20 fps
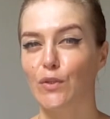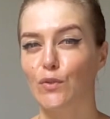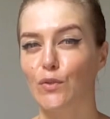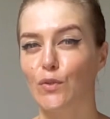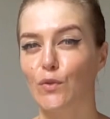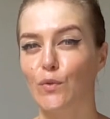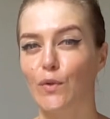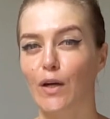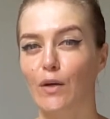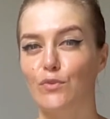
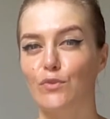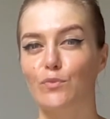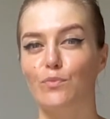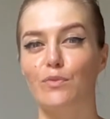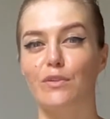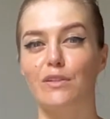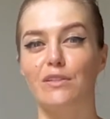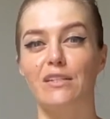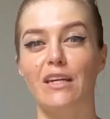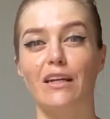know how to
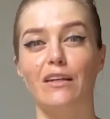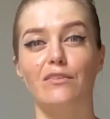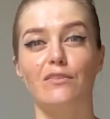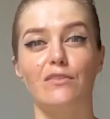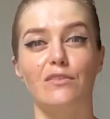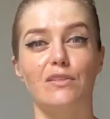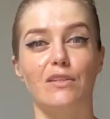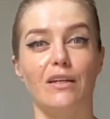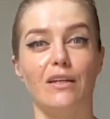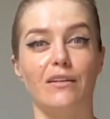protect
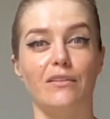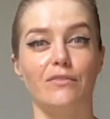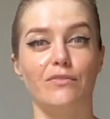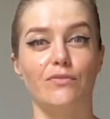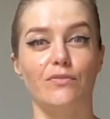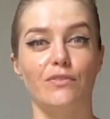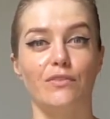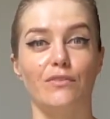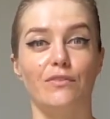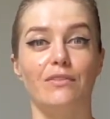yourself
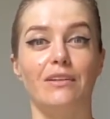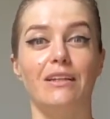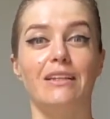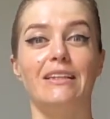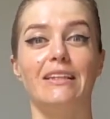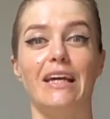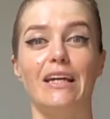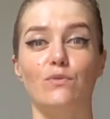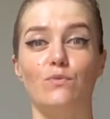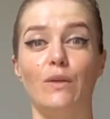
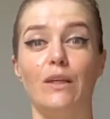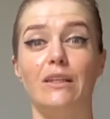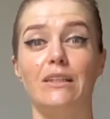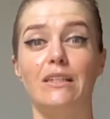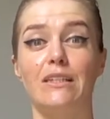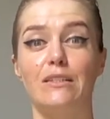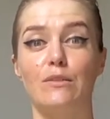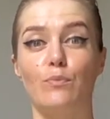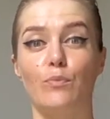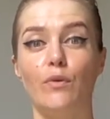in that
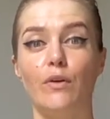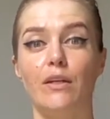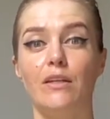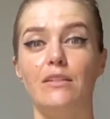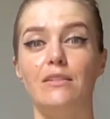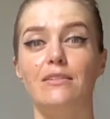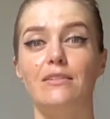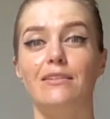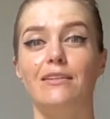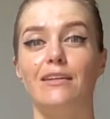weakness
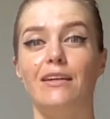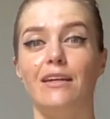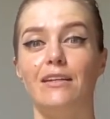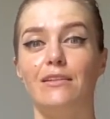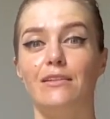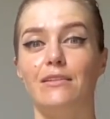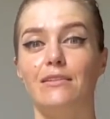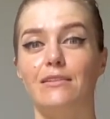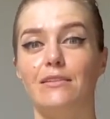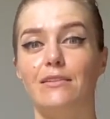point
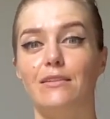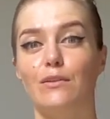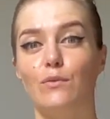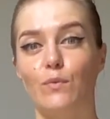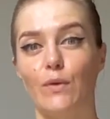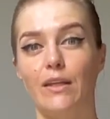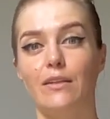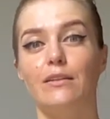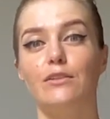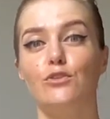and the
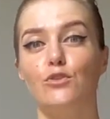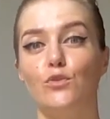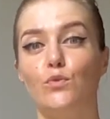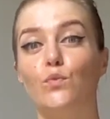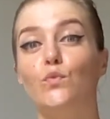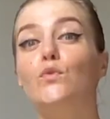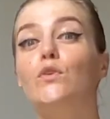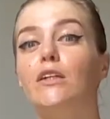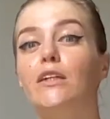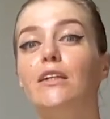way that you
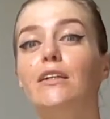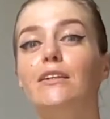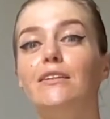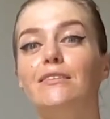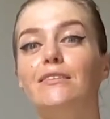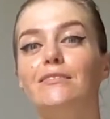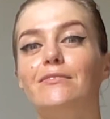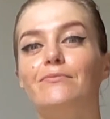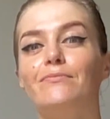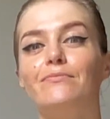work,
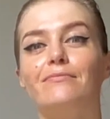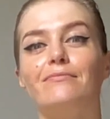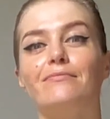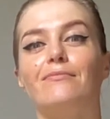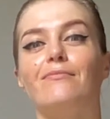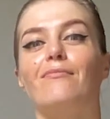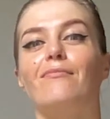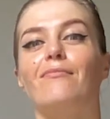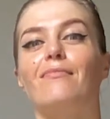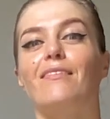
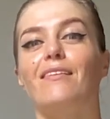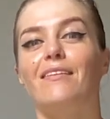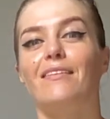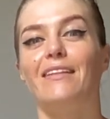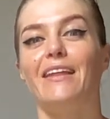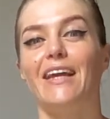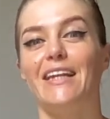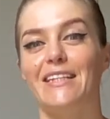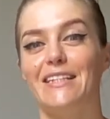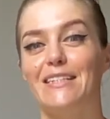
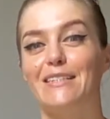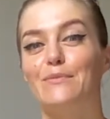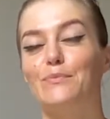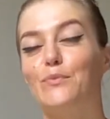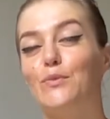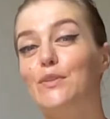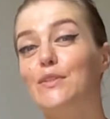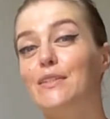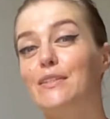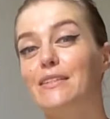that is
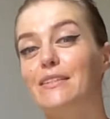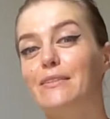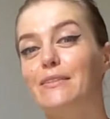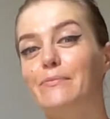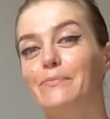important.